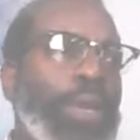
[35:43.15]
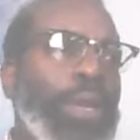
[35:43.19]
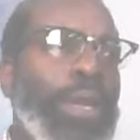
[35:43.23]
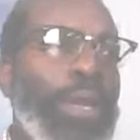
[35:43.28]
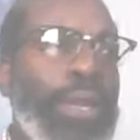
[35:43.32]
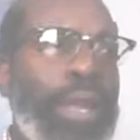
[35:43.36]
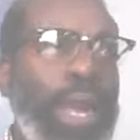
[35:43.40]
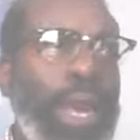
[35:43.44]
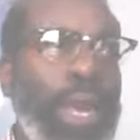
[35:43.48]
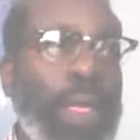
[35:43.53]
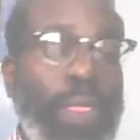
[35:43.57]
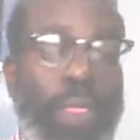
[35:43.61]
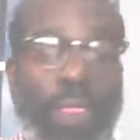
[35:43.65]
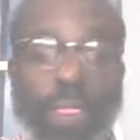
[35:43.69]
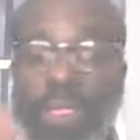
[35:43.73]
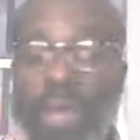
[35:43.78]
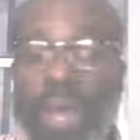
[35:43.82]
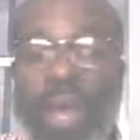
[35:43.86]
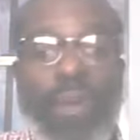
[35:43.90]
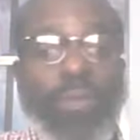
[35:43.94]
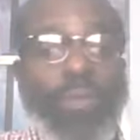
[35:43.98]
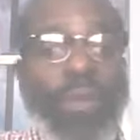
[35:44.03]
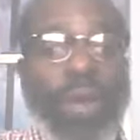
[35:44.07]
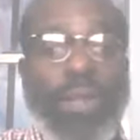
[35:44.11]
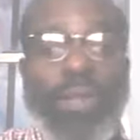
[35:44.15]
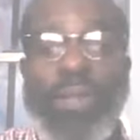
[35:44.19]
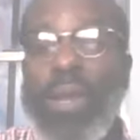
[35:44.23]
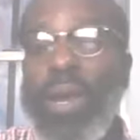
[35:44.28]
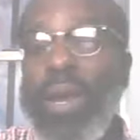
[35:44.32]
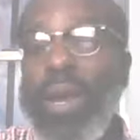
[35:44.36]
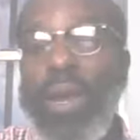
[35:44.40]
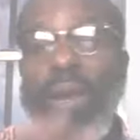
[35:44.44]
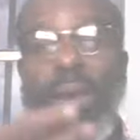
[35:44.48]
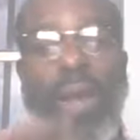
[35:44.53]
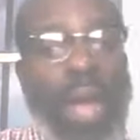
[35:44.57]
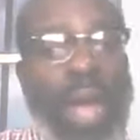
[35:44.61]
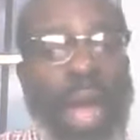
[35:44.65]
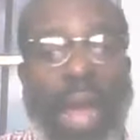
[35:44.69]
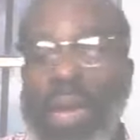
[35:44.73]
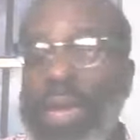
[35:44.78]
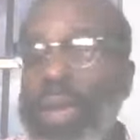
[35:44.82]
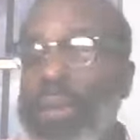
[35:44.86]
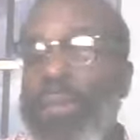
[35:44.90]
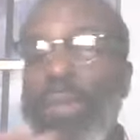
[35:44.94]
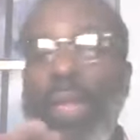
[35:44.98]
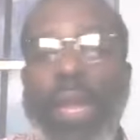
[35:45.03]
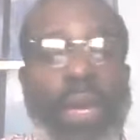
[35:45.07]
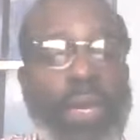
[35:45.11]
Now, that right there, I can
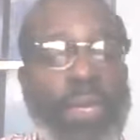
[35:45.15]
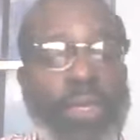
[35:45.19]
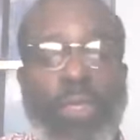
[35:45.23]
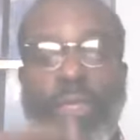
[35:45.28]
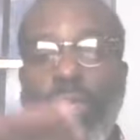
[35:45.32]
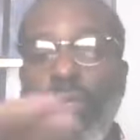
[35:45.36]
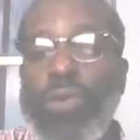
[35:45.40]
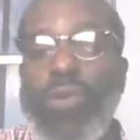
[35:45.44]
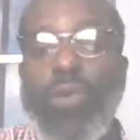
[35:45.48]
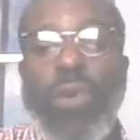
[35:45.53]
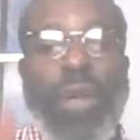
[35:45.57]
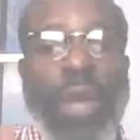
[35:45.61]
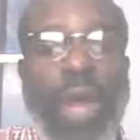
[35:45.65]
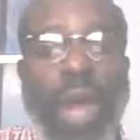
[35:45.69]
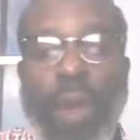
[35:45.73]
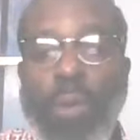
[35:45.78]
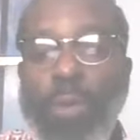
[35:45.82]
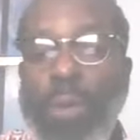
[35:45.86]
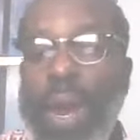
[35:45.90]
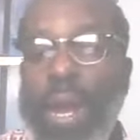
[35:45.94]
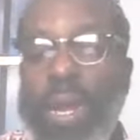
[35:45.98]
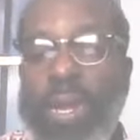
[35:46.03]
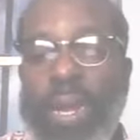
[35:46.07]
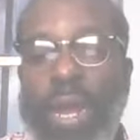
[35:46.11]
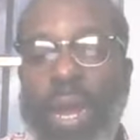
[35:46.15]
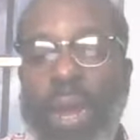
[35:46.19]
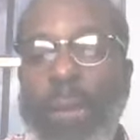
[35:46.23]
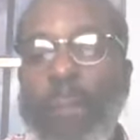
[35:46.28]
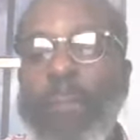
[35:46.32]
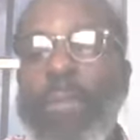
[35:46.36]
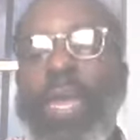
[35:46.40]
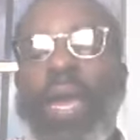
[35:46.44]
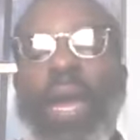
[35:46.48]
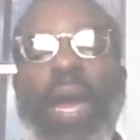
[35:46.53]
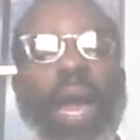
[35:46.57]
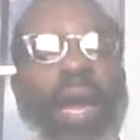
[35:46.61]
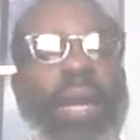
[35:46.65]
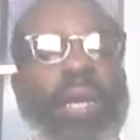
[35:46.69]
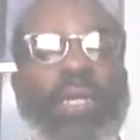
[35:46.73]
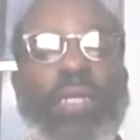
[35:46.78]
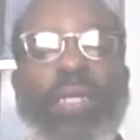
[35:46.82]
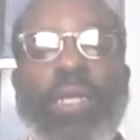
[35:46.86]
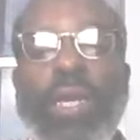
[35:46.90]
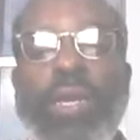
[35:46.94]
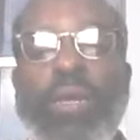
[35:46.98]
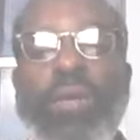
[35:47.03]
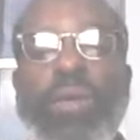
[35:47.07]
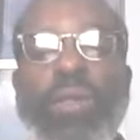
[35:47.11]
apply that to you and I right now. I can
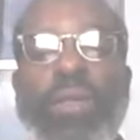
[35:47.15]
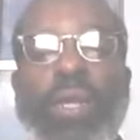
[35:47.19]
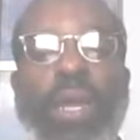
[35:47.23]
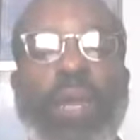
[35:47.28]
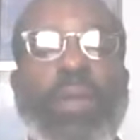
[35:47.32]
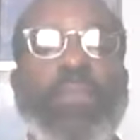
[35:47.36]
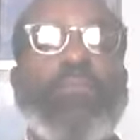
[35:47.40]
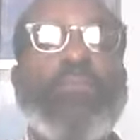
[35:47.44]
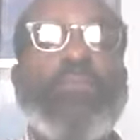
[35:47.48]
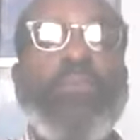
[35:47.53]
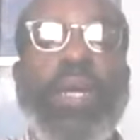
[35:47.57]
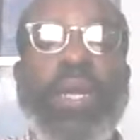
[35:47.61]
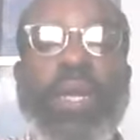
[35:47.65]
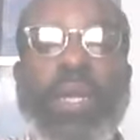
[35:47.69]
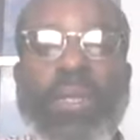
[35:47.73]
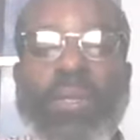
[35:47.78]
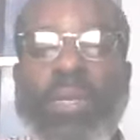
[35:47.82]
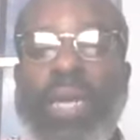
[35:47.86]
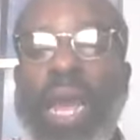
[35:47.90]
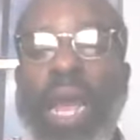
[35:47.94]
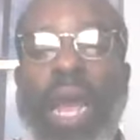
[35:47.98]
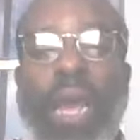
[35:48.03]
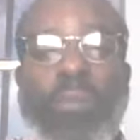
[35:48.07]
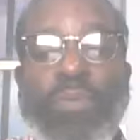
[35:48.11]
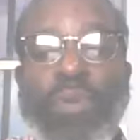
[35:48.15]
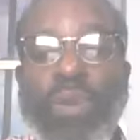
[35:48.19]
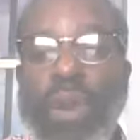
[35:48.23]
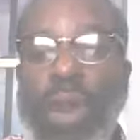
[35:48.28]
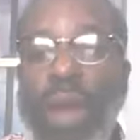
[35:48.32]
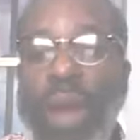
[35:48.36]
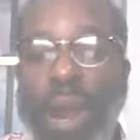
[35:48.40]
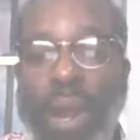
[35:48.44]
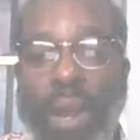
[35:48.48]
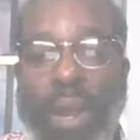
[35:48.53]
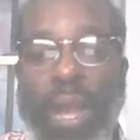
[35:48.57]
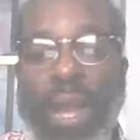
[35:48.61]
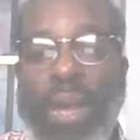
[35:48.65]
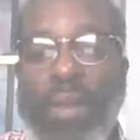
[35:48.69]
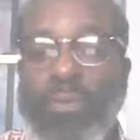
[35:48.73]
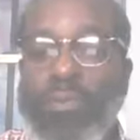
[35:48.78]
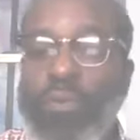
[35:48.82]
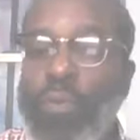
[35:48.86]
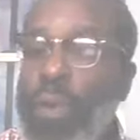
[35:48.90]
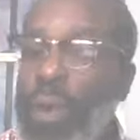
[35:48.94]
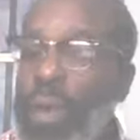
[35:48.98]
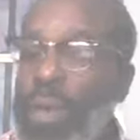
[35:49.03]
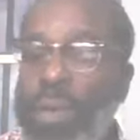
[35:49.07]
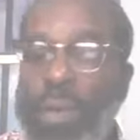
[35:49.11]
tell you that many times in our life,
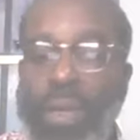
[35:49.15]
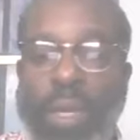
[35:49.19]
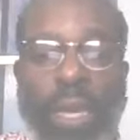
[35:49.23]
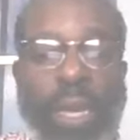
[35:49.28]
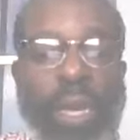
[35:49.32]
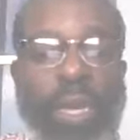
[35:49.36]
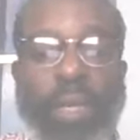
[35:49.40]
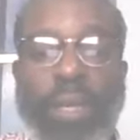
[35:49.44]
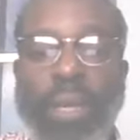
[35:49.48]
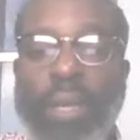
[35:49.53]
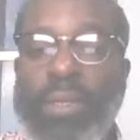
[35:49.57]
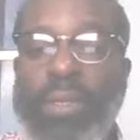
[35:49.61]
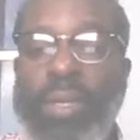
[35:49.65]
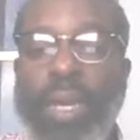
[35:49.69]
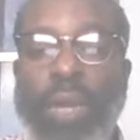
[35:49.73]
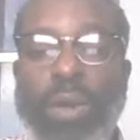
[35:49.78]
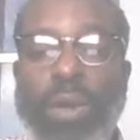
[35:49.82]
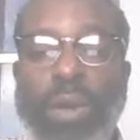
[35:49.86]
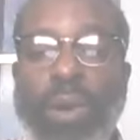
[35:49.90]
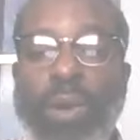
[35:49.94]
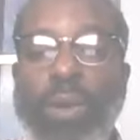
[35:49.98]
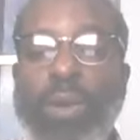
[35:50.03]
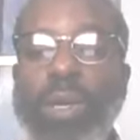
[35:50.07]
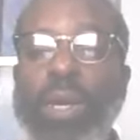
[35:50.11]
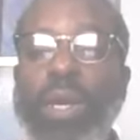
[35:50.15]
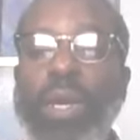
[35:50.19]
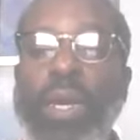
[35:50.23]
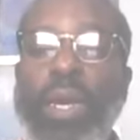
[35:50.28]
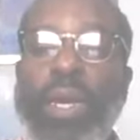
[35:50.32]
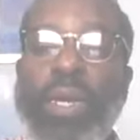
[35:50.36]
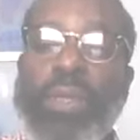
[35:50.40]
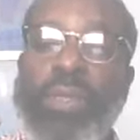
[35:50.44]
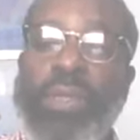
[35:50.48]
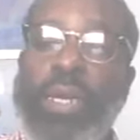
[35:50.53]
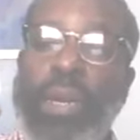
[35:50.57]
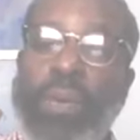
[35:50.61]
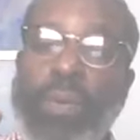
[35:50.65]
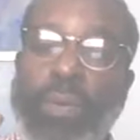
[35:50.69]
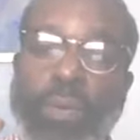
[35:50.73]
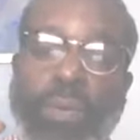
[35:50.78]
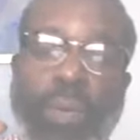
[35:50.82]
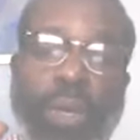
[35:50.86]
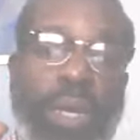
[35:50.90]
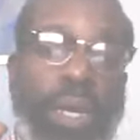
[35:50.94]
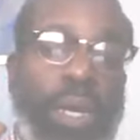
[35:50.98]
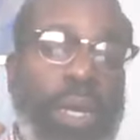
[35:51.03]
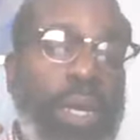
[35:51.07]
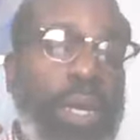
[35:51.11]
one of the key things I know is that
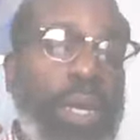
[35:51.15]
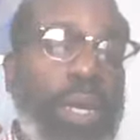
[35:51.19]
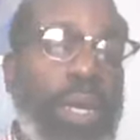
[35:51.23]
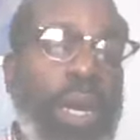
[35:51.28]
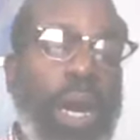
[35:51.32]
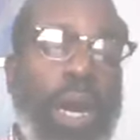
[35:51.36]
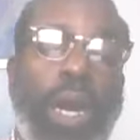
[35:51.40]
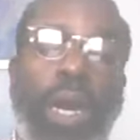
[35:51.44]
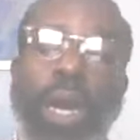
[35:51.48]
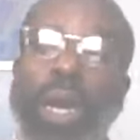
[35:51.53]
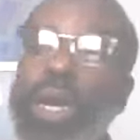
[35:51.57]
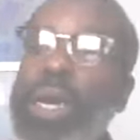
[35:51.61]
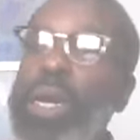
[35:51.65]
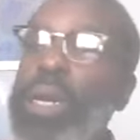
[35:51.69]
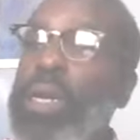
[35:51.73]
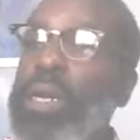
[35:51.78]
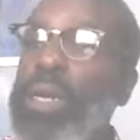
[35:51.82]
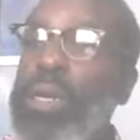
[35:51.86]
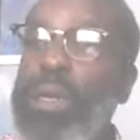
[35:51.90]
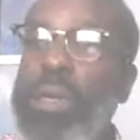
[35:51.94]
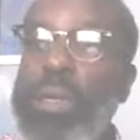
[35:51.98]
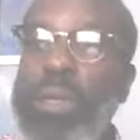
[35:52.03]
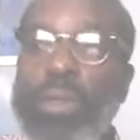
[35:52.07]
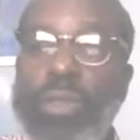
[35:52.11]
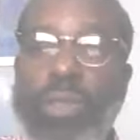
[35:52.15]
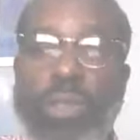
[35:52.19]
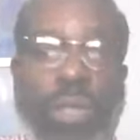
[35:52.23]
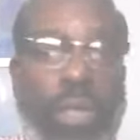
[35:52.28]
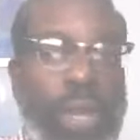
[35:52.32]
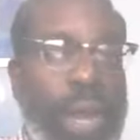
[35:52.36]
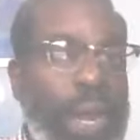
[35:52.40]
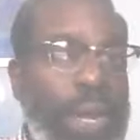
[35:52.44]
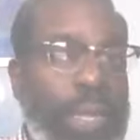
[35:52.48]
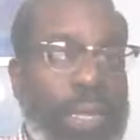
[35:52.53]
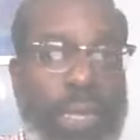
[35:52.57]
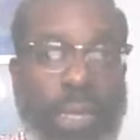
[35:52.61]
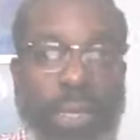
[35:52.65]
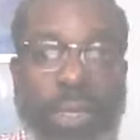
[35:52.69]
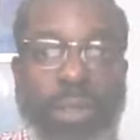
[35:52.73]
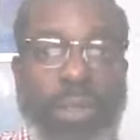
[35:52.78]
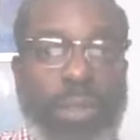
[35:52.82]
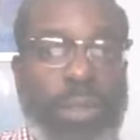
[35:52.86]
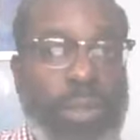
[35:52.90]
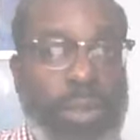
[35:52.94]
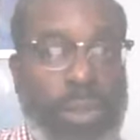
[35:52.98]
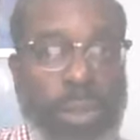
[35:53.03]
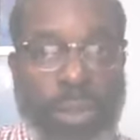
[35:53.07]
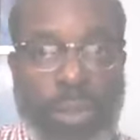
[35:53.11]
we are like
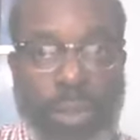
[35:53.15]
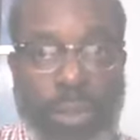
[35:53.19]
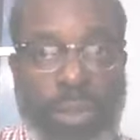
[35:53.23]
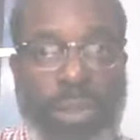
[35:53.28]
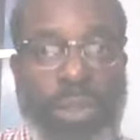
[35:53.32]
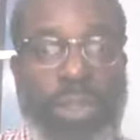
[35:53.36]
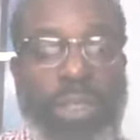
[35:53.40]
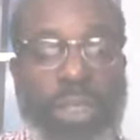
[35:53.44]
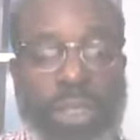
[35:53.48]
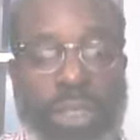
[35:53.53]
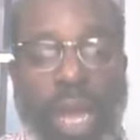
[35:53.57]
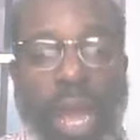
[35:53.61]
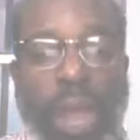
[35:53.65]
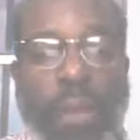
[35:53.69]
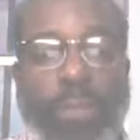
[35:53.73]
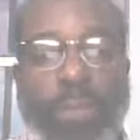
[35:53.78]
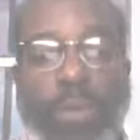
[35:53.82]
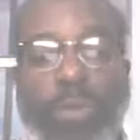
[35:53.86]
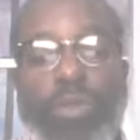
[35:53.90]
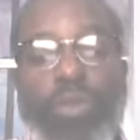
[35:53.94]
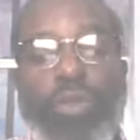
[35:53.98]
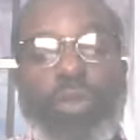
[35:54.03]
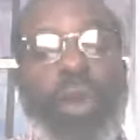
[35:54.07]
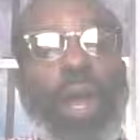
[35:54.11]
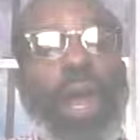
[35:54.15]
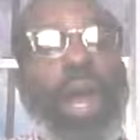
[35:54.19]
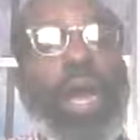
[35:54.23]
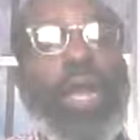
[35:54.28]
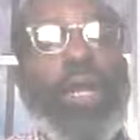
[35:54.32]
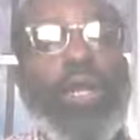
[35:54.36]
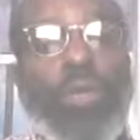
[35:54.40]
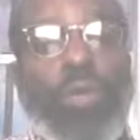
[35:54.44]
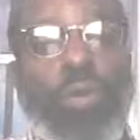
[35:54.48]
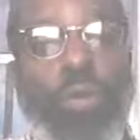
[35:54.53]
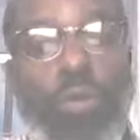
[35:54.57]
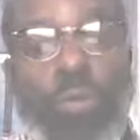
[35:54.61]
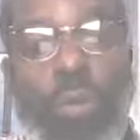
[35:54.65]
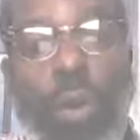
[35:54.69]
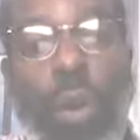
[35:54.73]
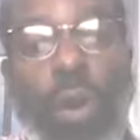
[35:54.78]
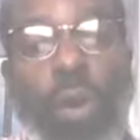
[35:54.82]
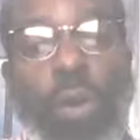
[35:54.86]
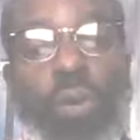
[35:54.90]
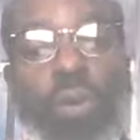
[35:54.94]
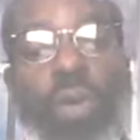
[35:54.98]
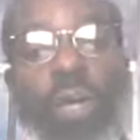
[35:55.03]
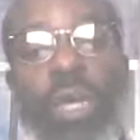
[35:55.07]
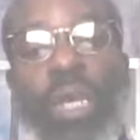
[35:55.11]
those, those disciples trying to
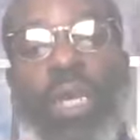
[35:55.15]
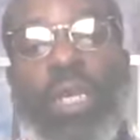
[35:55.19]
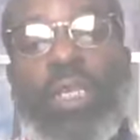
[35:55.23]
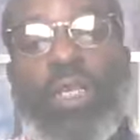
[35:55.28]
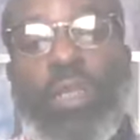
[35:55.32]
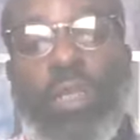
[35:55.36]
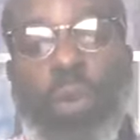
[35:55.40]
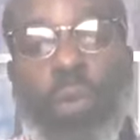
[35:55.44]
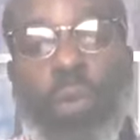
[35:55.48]
roll against the